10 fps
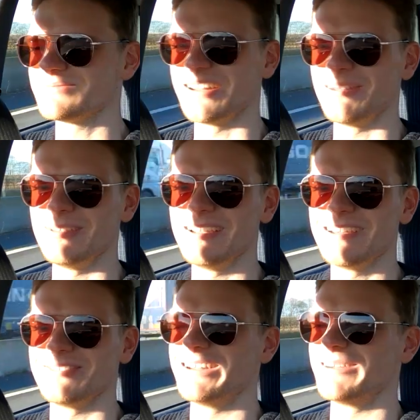and I'm
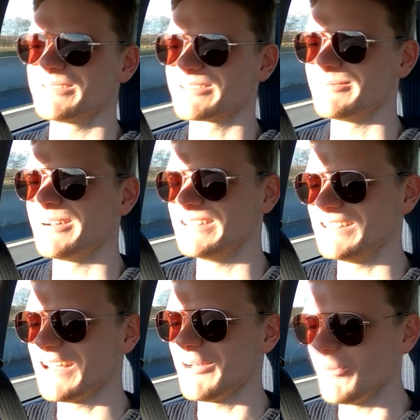loving it. I'm just
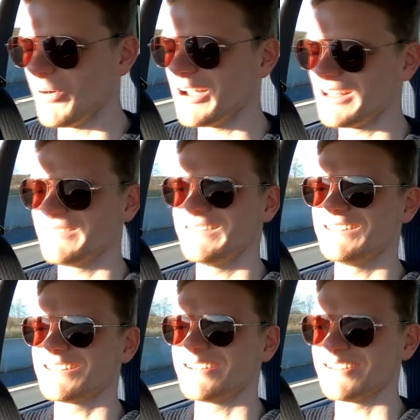reminded why I love
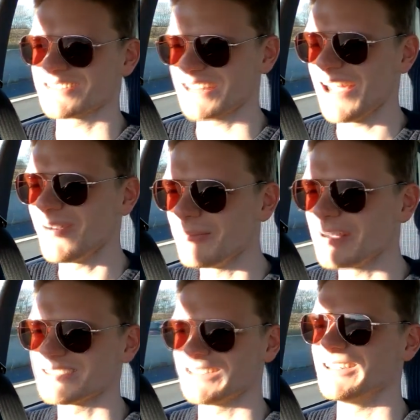these cars and how
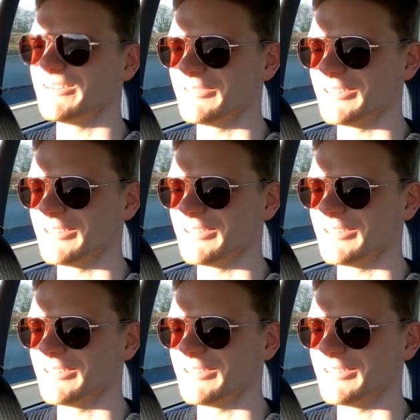much I love